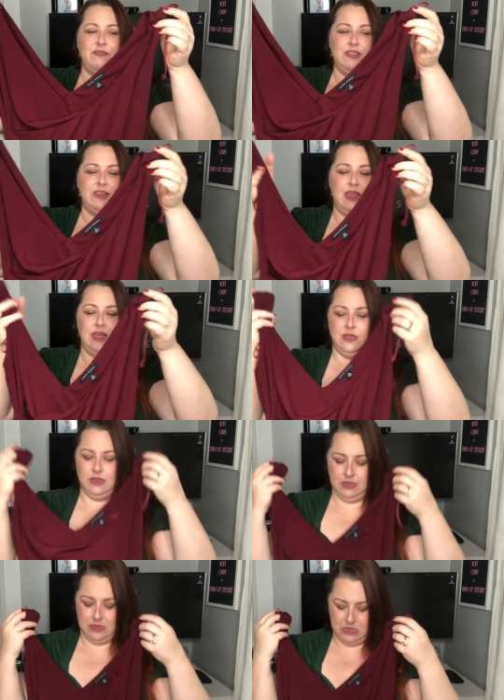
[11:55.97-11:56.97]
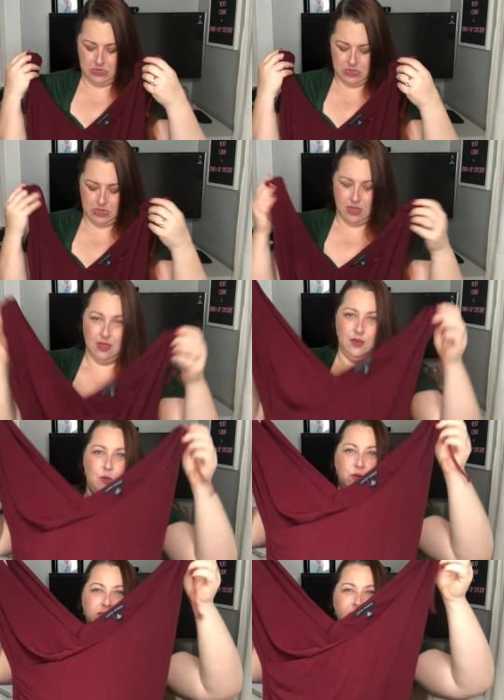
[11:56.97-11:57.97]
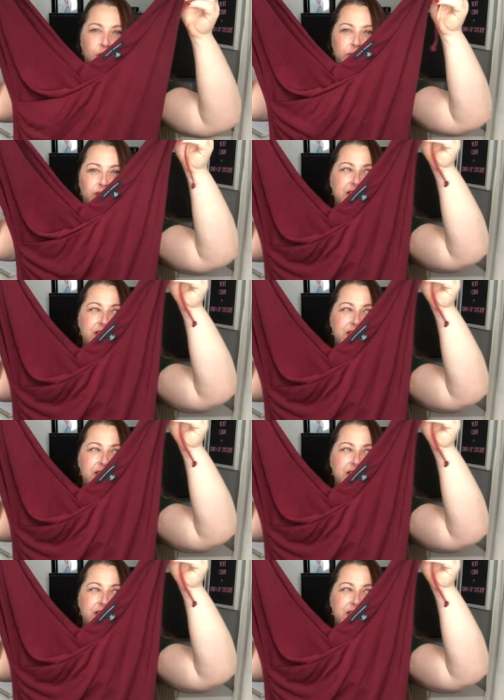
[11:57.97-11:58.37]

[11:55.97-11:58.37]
V-neck with a little bit of a